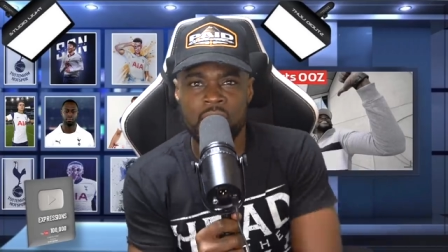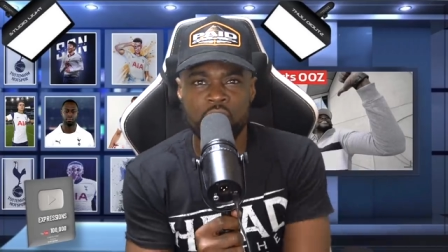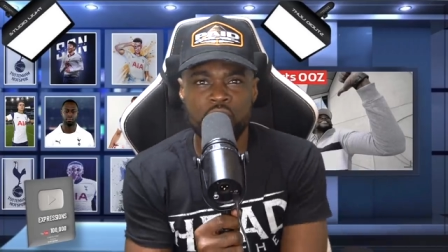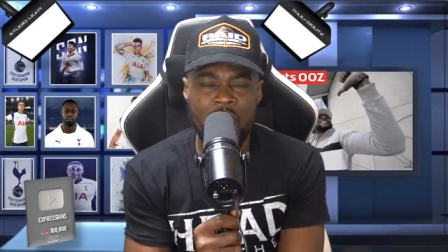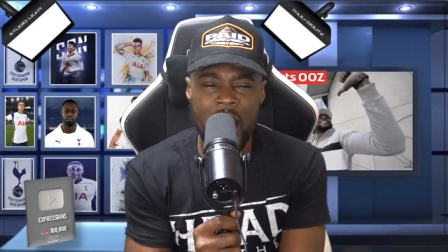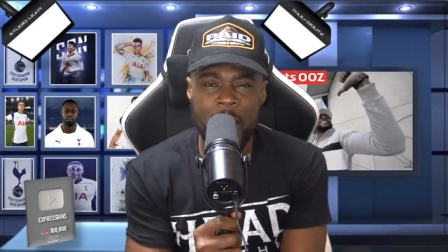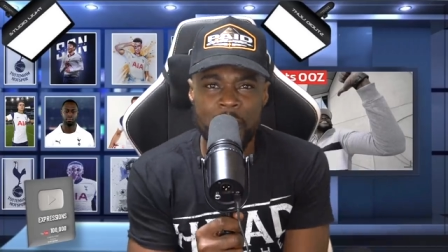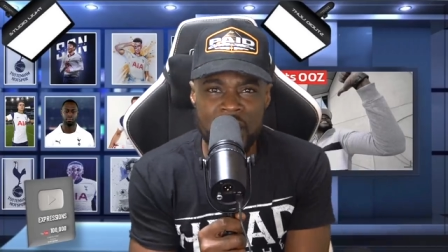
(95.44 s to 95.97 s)
You know
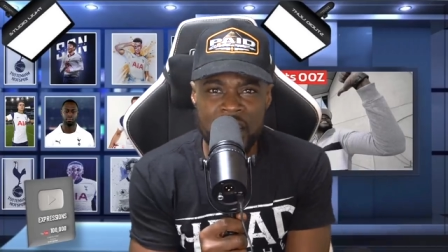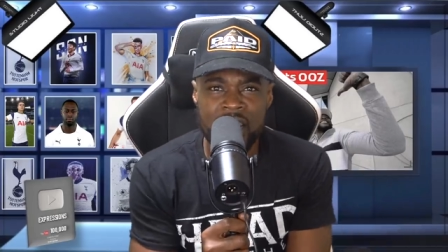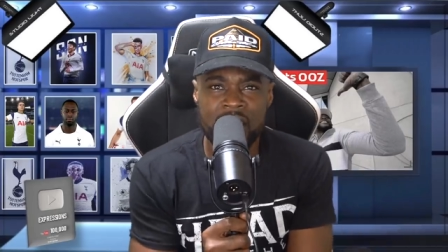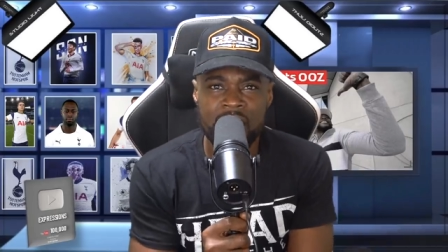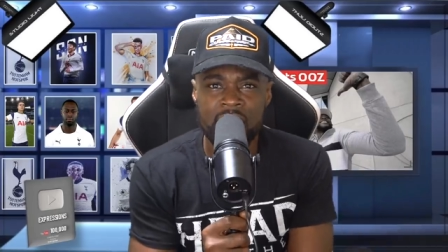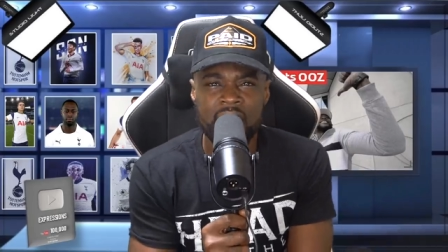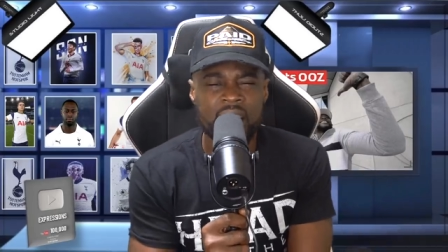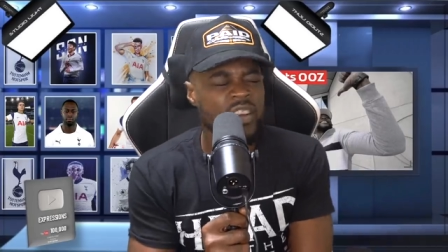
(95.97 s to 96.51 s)
what I mean?
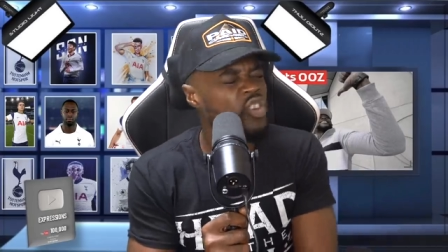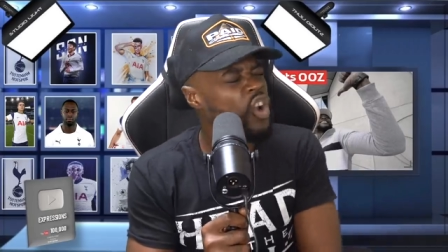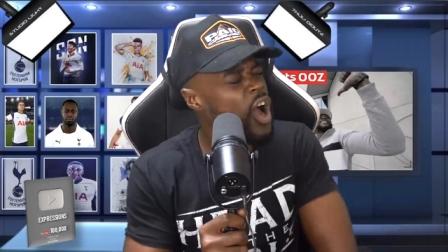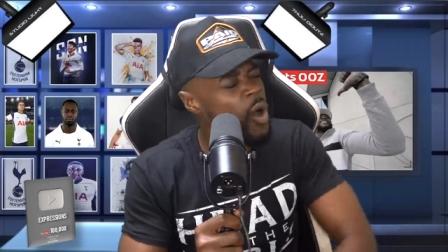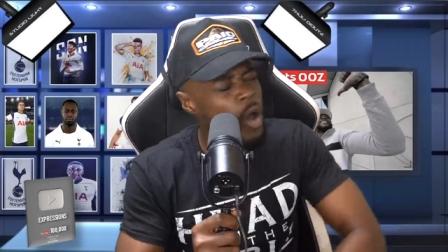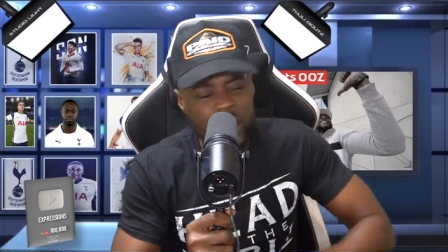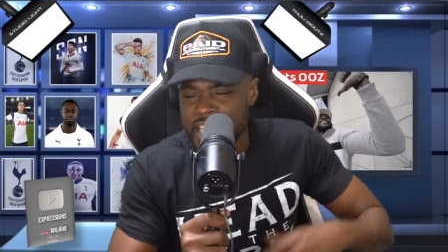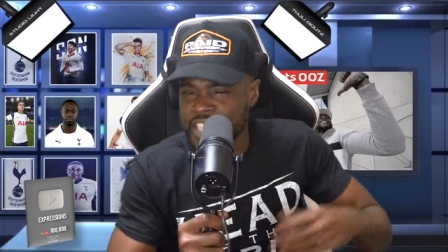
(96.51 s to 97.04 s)
Like,
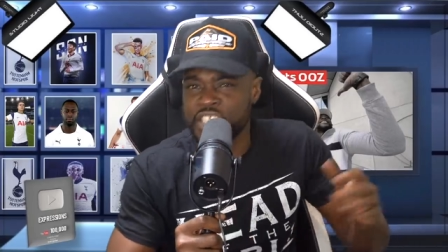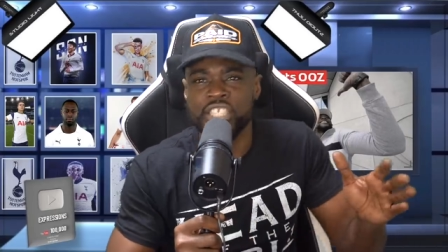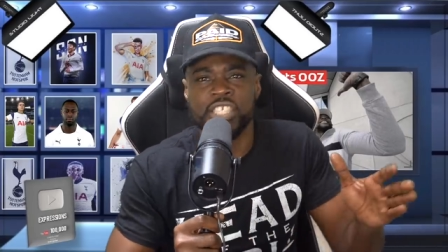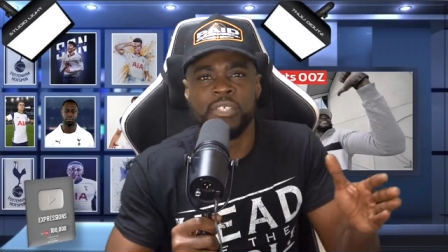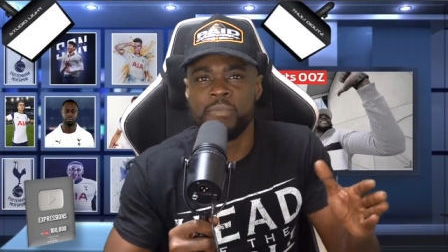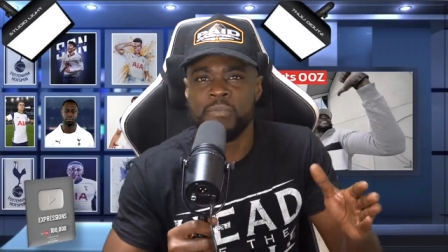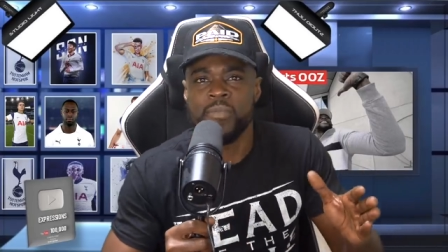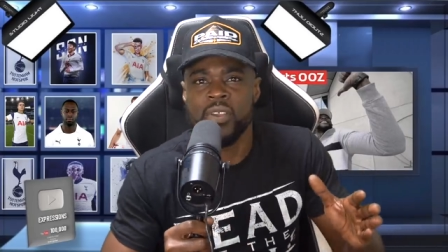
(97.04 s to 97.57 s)

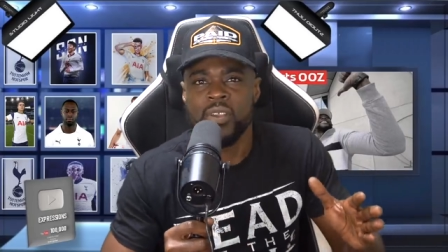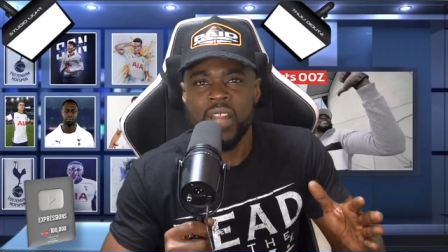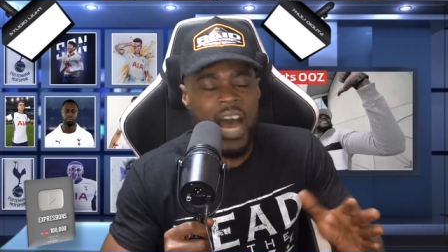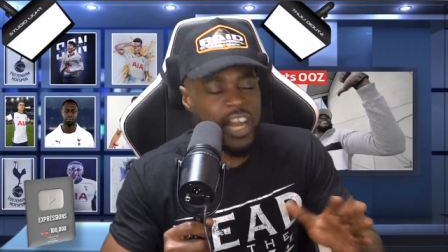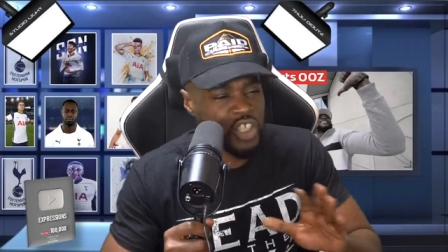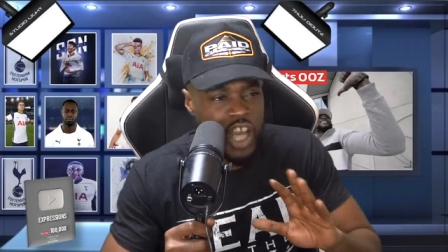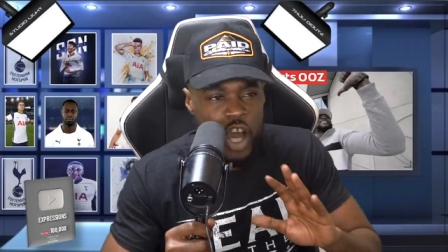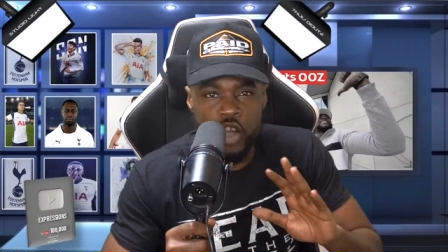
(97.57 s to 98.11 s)
listen.
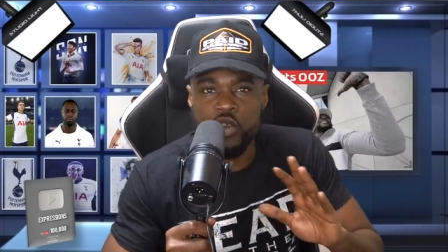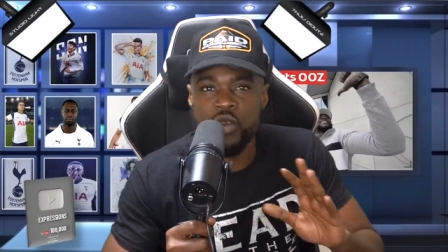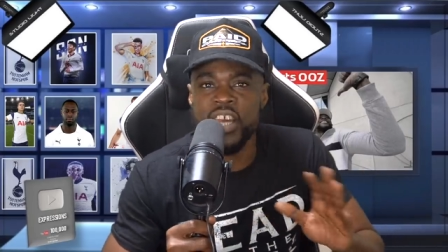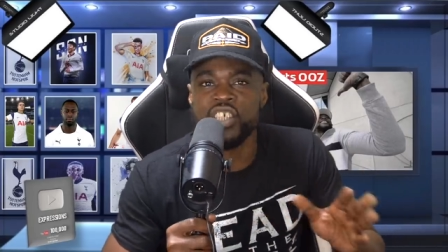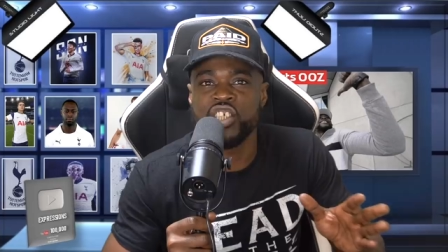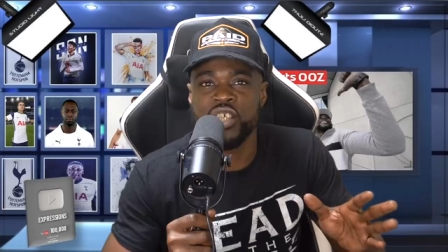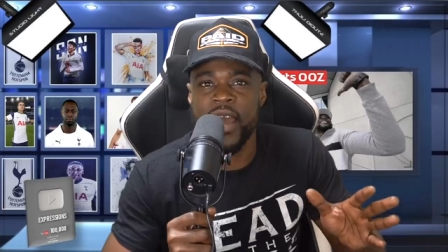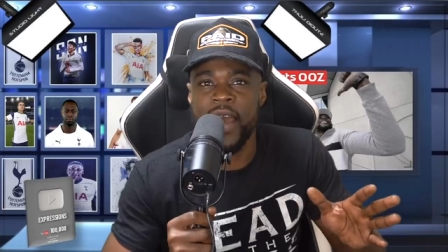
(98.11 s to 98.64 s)
I'll tell you
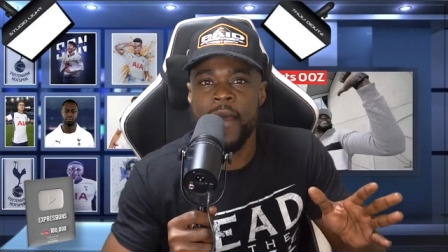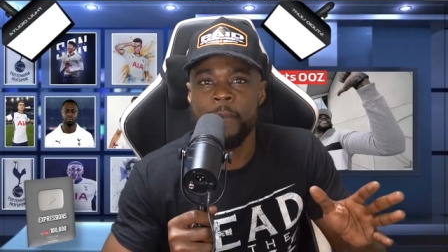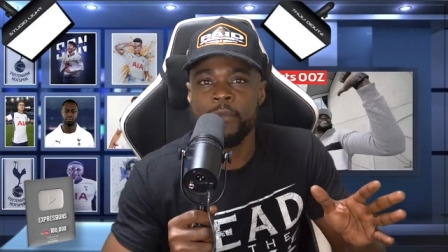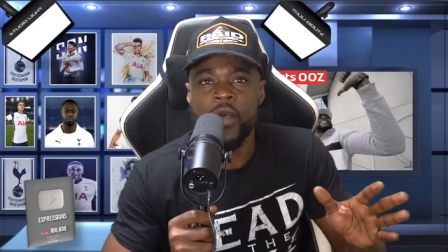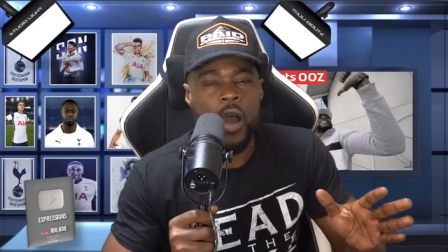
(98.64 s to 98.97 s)
this, yeah.